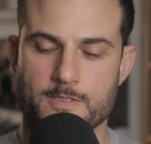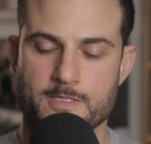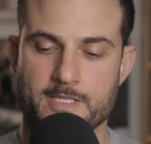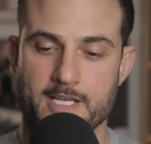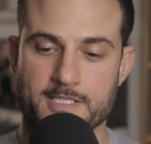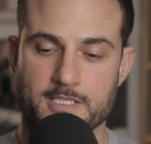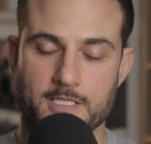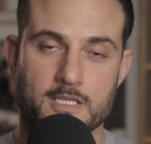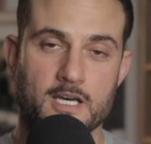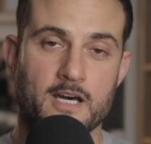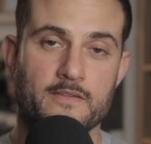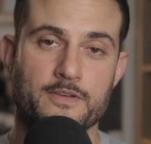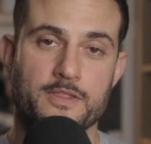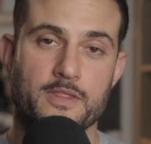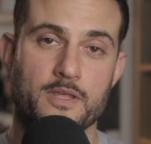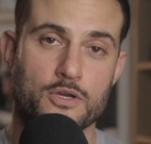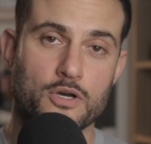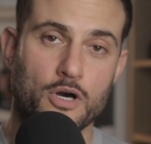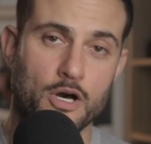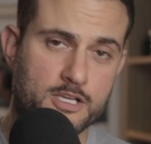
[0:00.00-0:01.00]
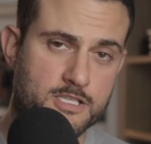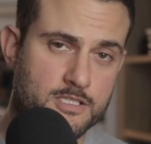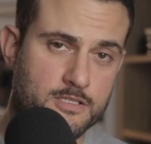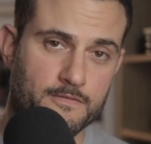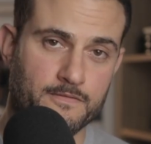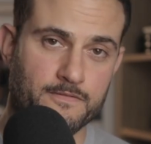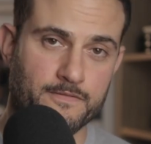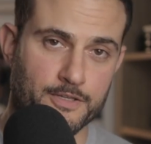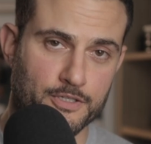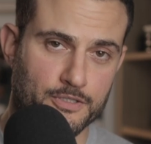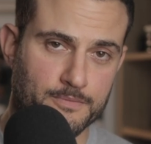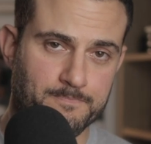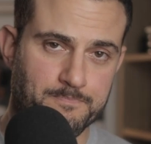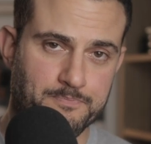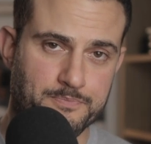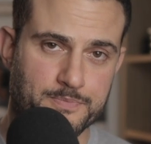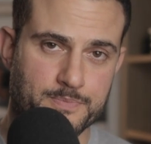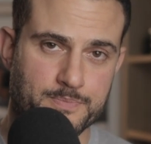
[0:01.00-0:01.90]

start to cover the cost of film.